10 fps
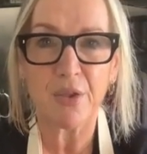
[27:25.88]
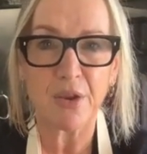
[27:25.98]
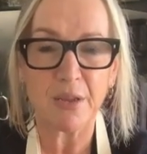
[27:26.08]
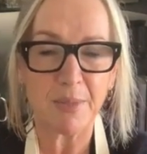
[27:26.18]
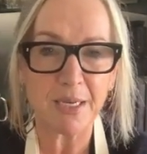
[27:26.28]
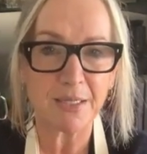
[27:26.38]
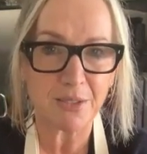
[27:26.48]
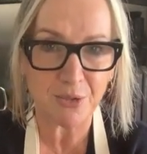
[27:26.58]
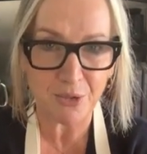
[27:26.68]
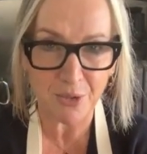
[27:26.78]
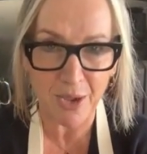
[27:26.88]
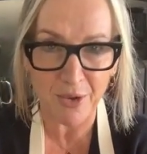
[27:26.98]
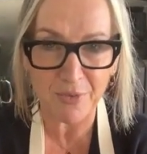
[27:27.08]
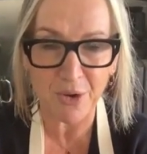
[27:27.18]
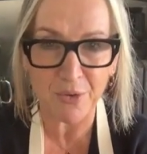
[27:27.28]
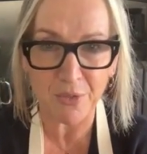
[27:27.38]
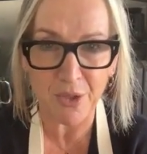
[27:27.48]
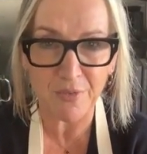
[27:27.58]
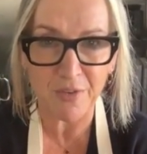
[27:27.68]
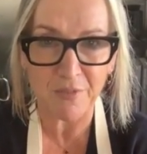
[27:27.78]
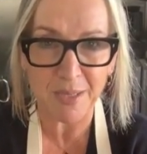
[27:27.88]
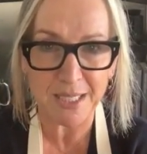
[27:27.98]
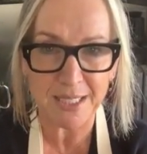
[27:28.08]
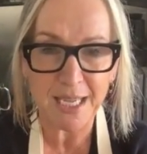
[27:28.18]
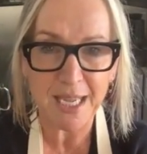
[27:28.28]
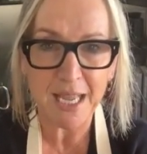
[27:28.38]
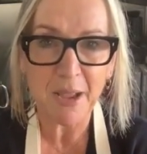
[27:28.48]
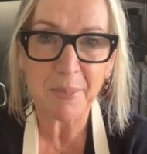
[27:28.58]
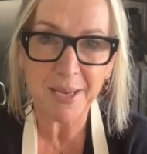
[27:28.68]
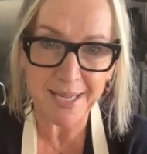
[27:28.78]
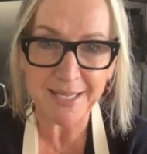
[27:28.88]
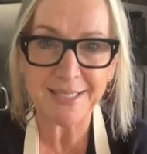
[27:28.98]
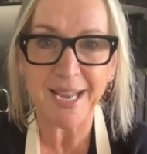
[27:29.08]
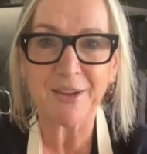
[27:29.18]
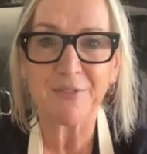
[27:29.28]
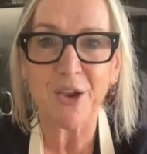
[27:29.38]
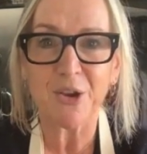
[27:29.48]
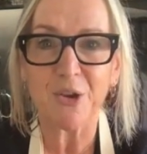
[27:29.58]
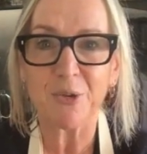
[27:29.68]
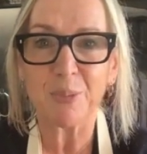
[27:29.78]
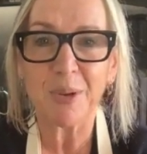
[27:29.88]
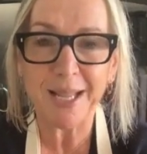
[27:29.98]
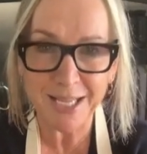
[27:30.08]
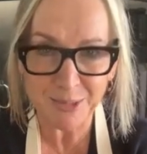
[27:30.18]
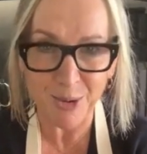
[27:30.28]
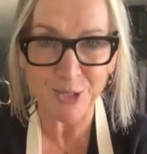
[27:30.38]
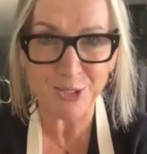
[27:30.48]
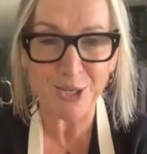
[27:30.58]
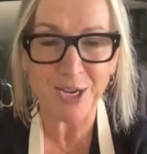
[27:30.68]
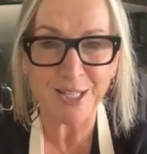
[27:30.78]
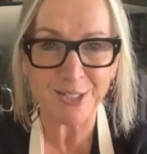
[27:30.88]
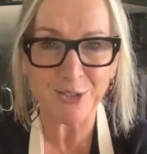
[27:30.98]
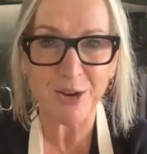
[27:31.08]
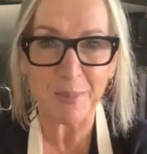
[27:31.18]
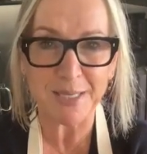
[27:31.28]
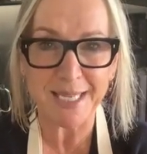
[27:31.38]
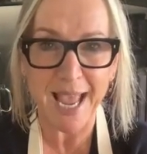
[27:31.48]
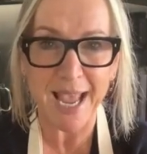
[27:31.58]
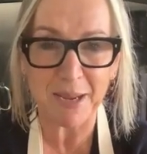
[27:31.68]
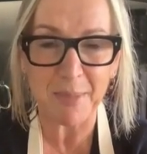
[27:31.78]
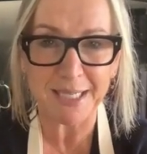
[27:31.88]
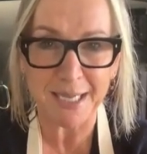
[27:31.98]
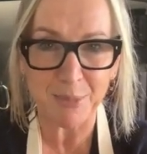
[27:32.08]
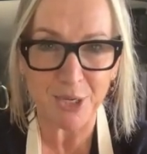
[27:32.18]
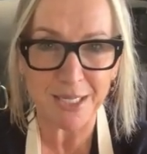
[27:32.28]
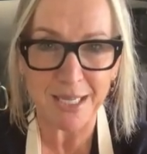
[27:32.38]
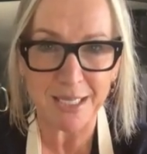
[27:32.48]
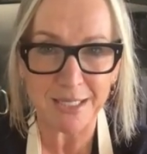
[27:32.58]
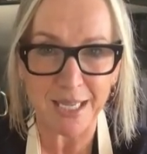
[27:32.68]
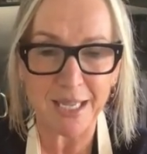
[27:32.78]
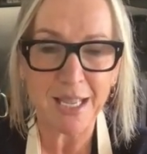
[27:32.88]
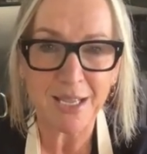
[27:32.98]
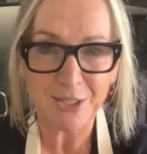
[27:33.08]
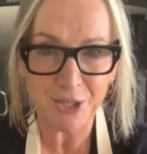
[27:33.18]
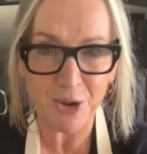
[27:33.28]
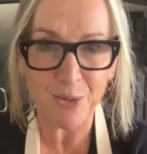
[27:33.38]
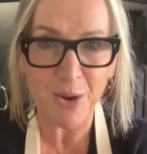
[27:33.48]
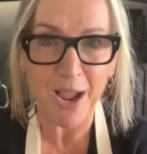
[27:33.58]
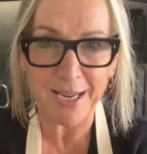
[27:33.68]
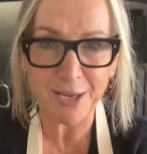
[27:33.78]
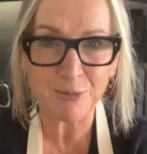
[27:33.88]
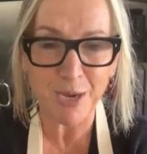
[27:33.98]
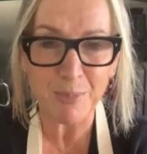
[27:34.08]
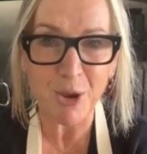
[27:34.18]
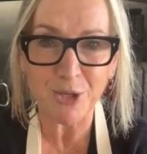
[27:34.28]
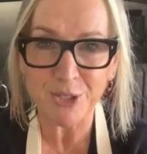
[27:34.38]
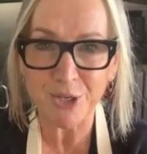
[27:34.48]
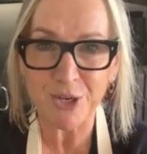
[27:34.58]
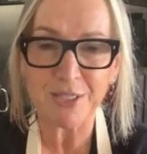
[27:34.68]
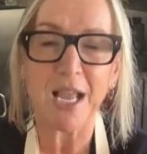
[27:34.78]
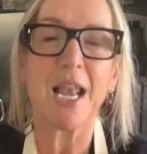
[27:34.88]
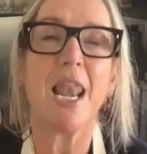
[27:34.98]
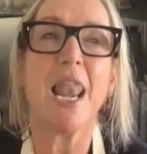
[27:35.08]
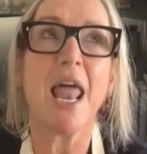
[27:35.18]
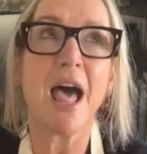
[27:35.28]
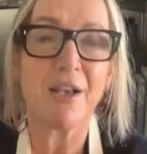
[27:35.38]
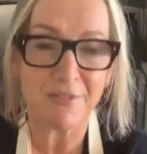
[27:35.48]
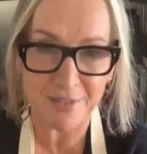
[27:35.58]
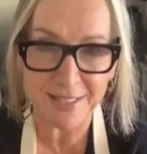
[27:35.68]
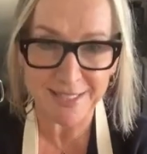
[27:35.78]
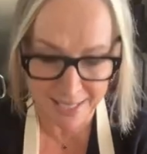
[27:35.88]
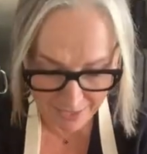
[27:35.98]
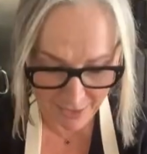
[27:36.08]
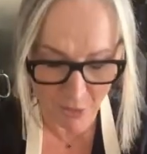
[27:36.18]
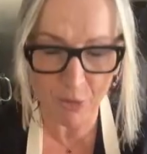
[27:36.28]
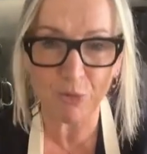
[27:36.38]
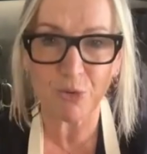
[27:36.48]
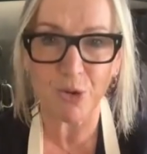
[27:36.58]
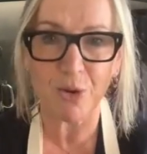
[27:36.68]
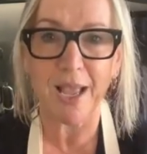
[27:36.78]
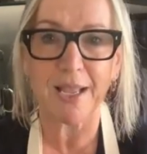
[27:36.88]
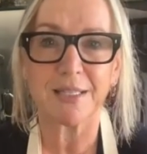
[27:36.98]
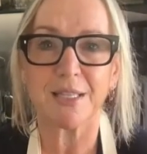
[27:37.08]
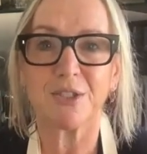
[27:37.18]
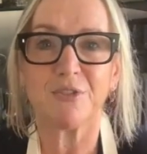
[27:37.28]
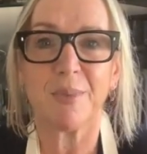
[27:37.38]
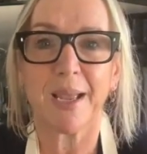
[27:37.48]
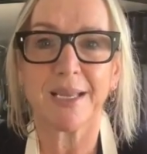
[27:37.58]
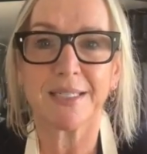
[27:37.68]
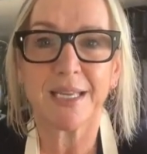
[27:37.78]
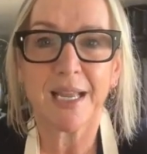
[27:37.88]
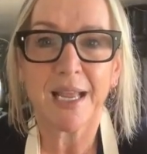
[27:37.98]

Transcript: 30 minutes or however long, 35 minutes, please take a photo. Please post it on Instagram and tag Monday Morning CC so I can repost it, because I love seeing all your cakes that you've made.